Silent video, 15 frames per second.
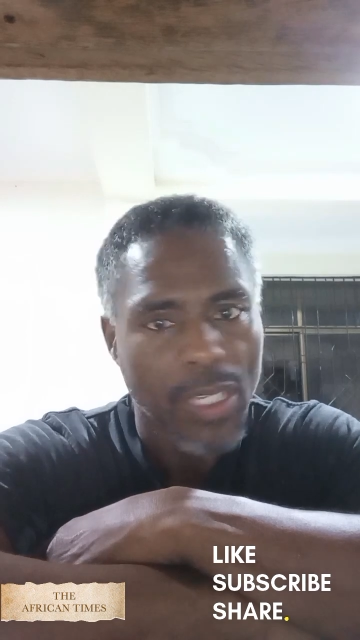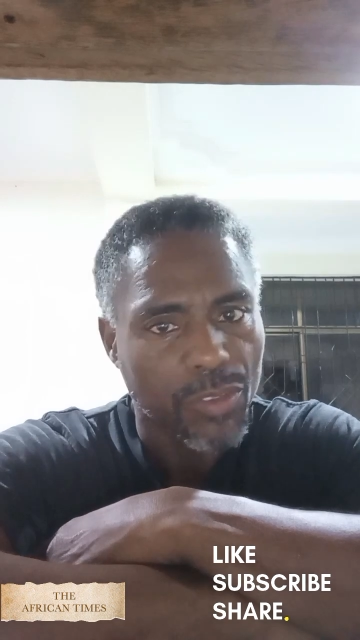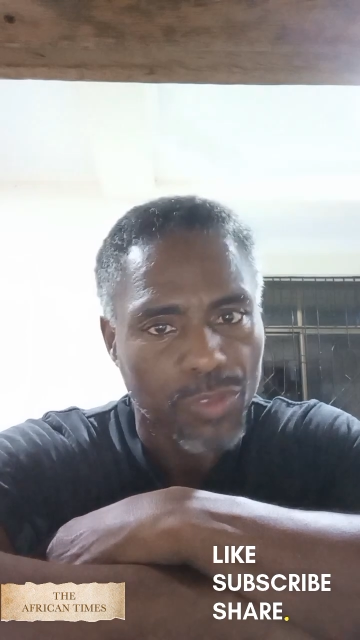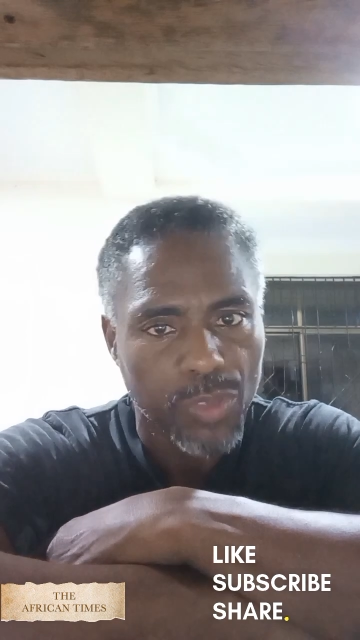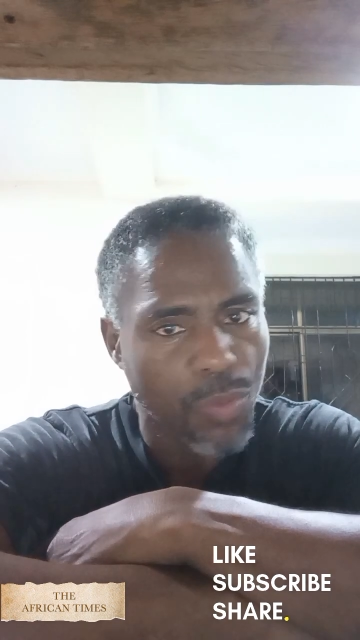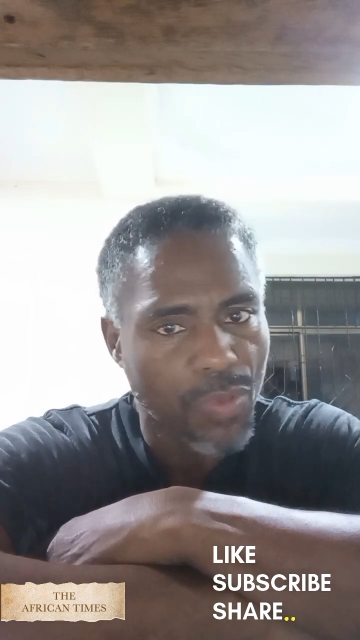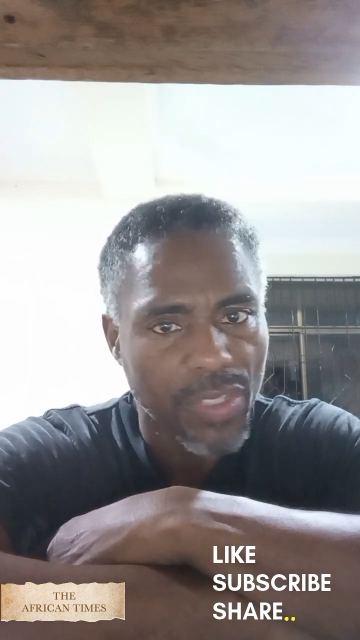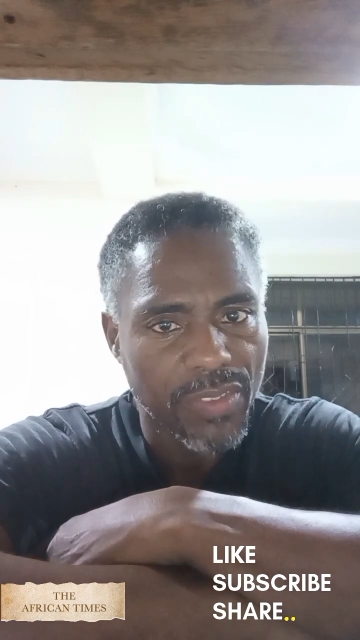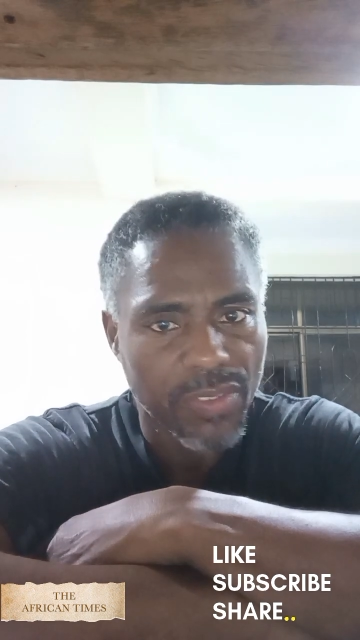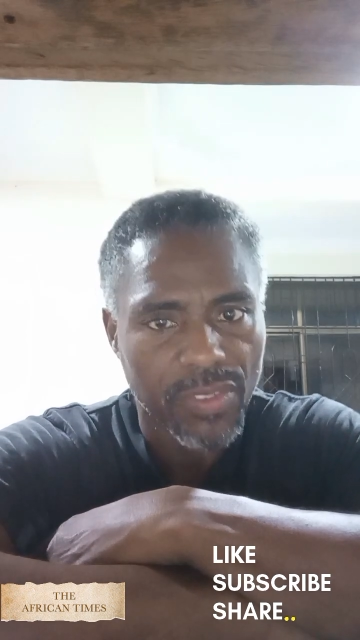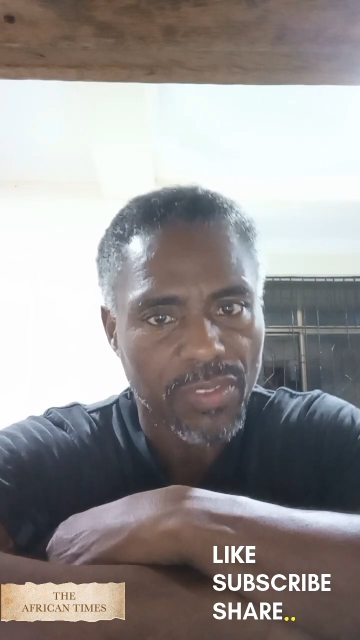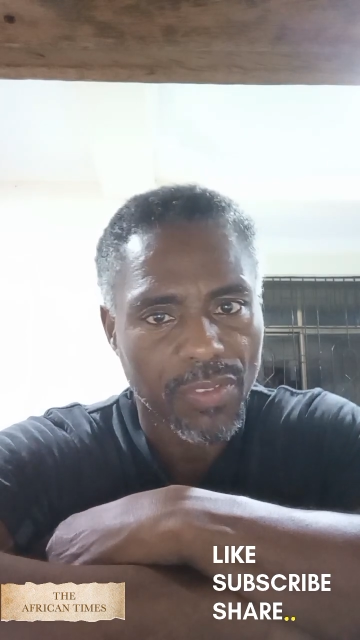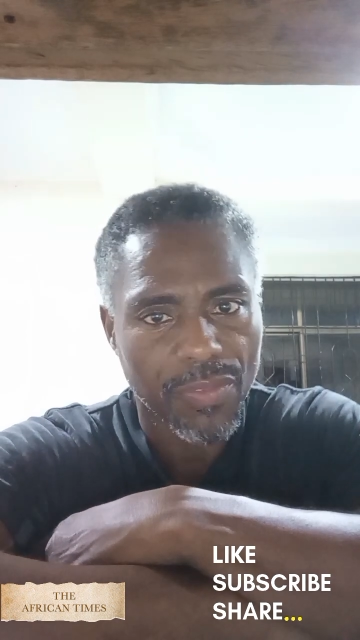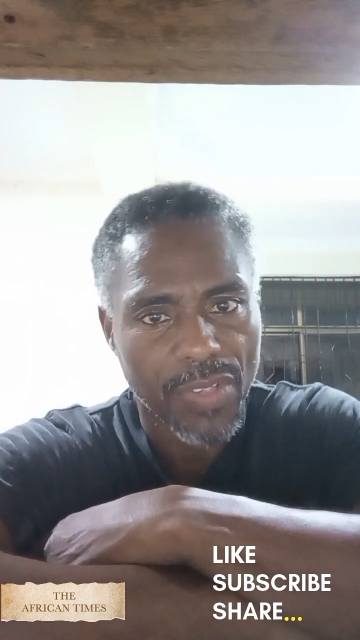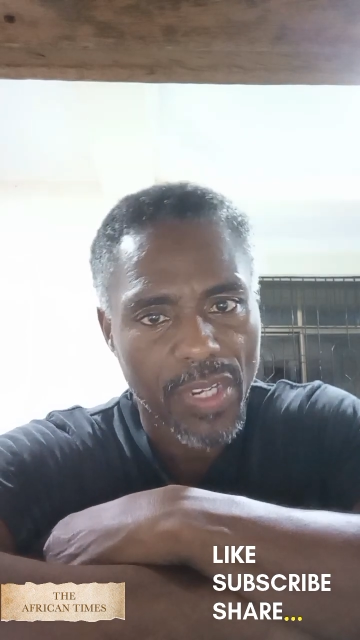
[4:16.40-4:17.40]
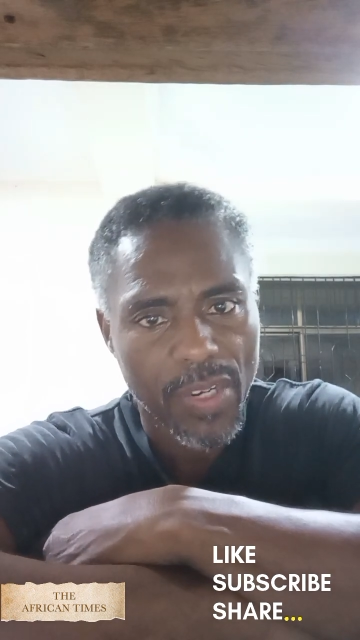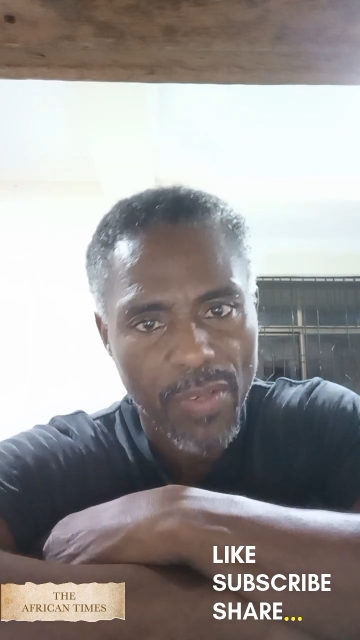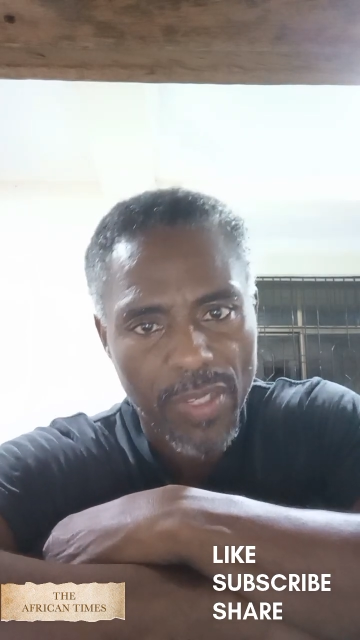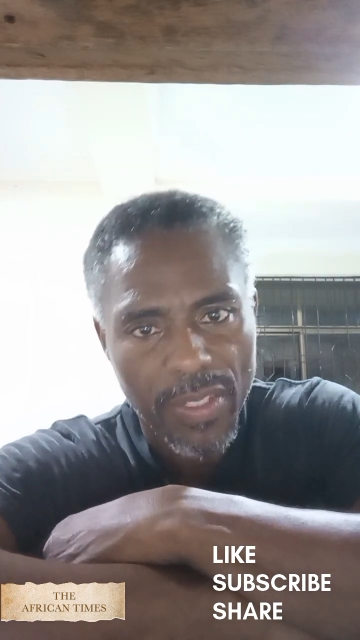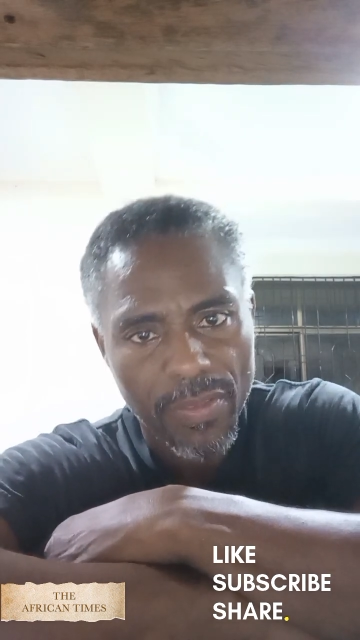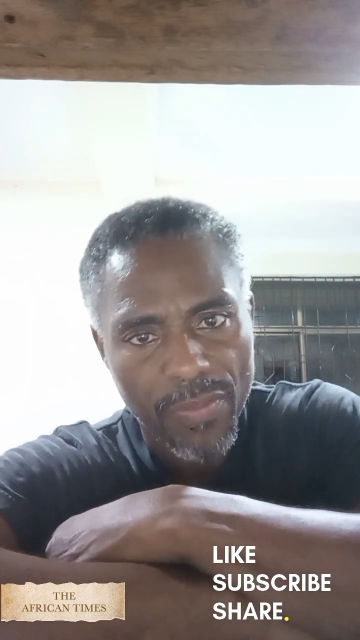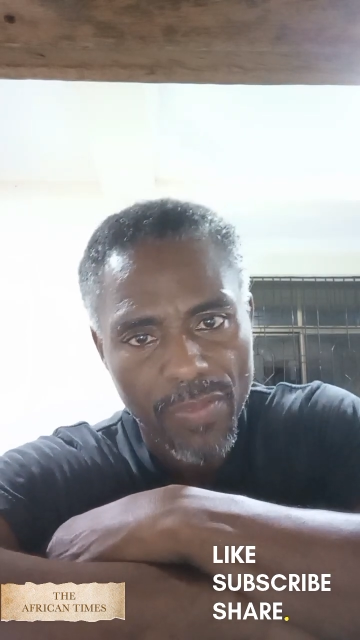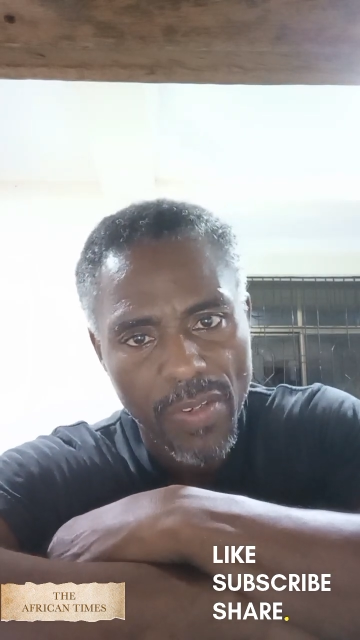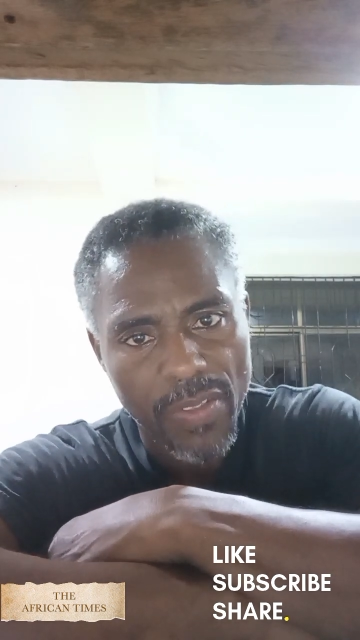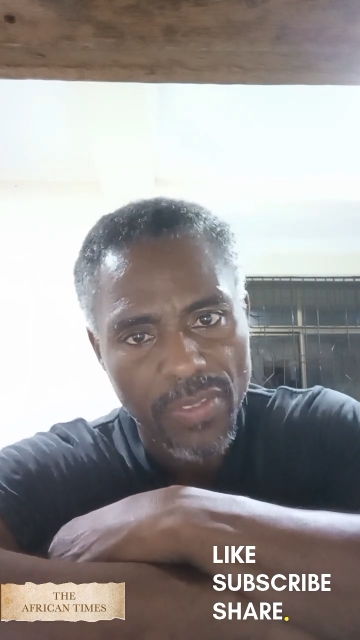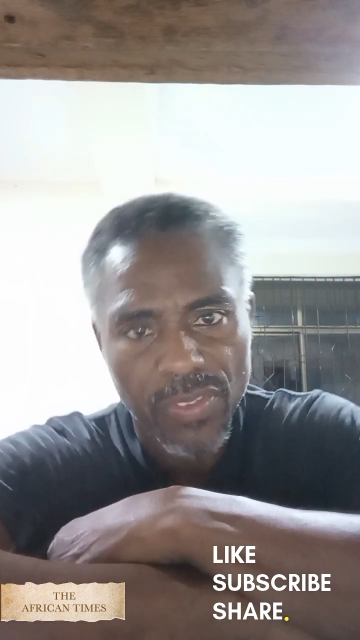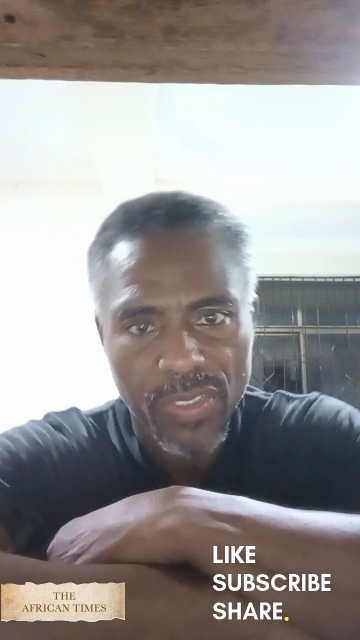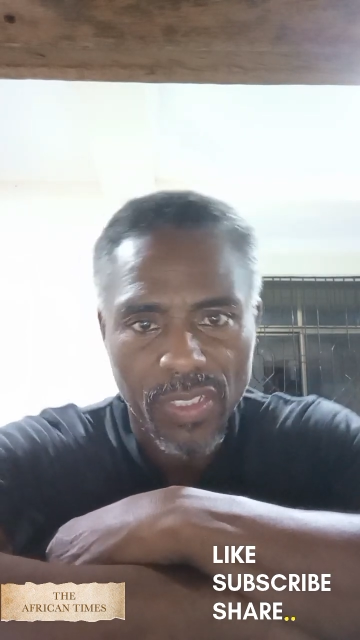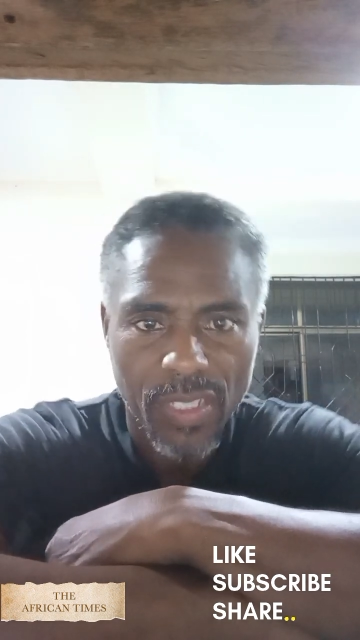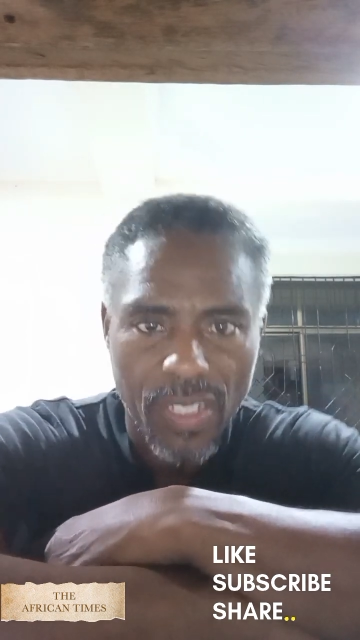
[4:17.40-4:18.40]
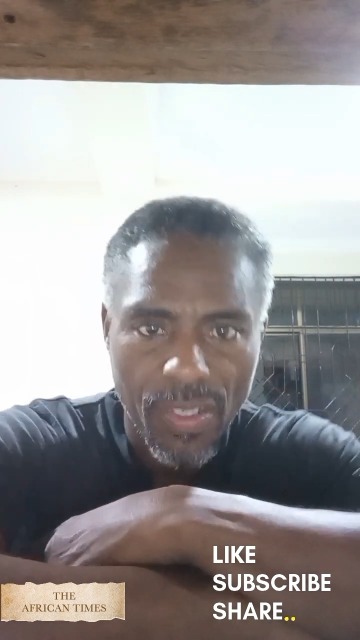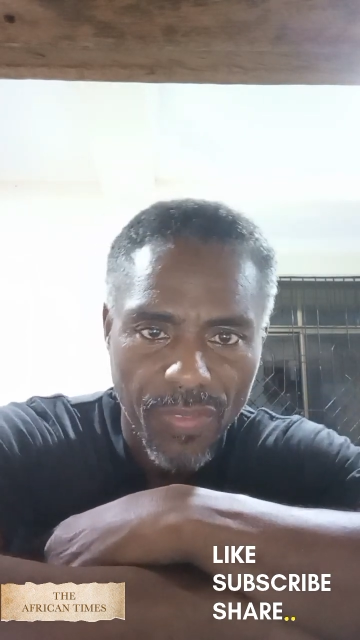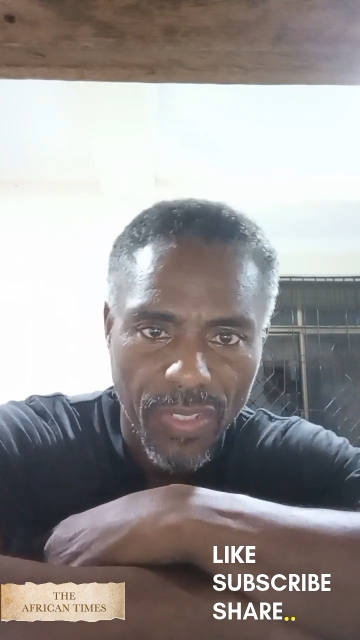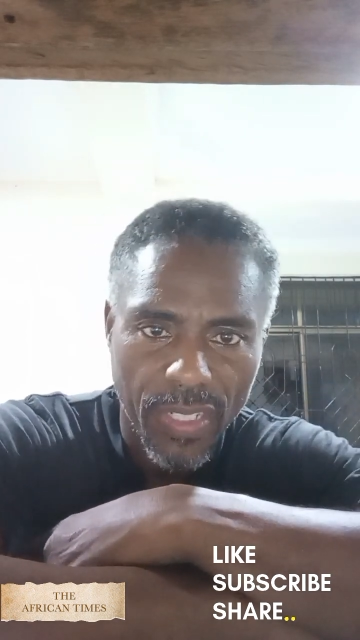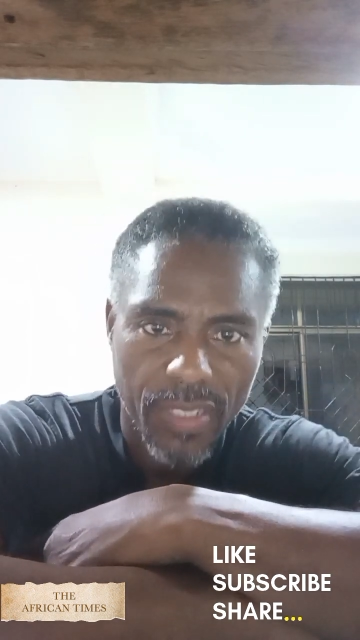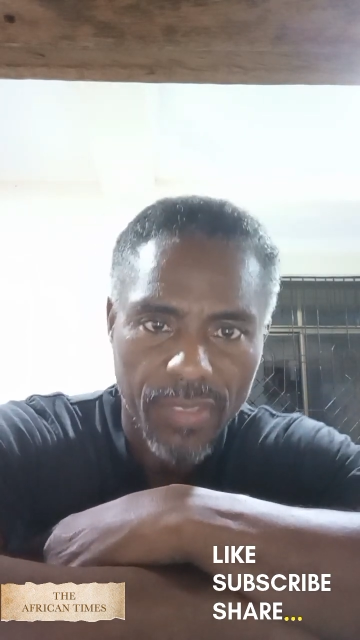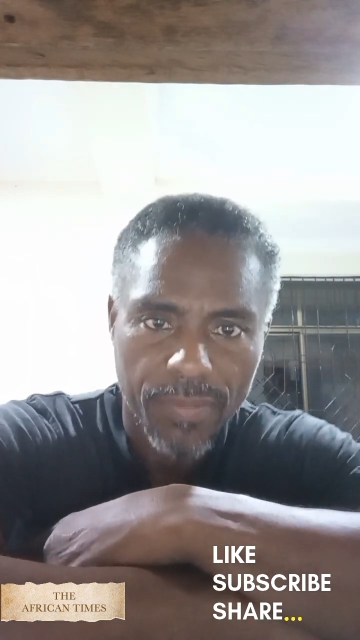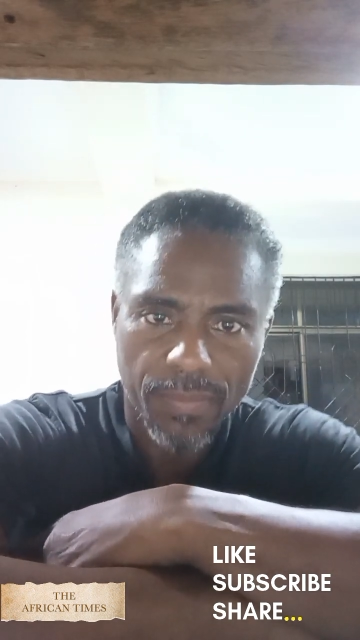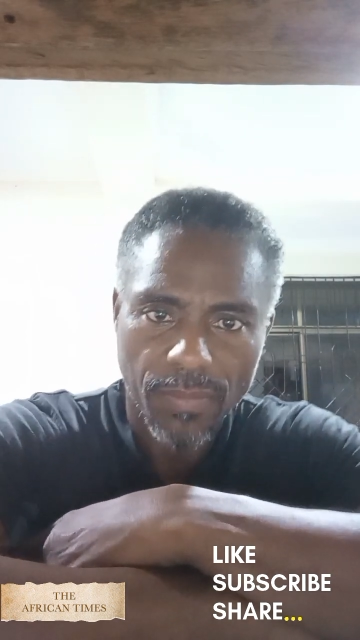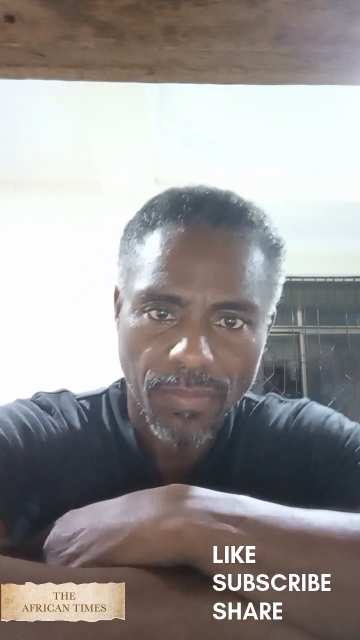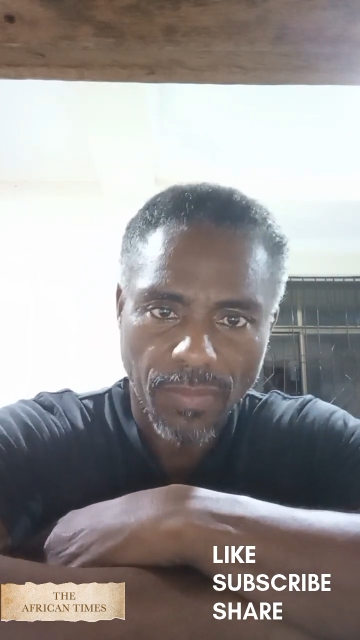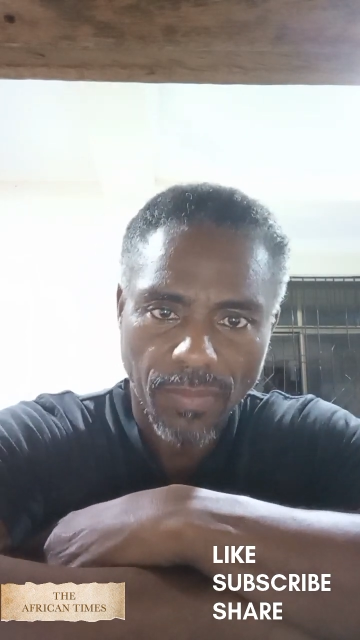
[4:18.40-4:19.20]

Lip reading: So this is a very significant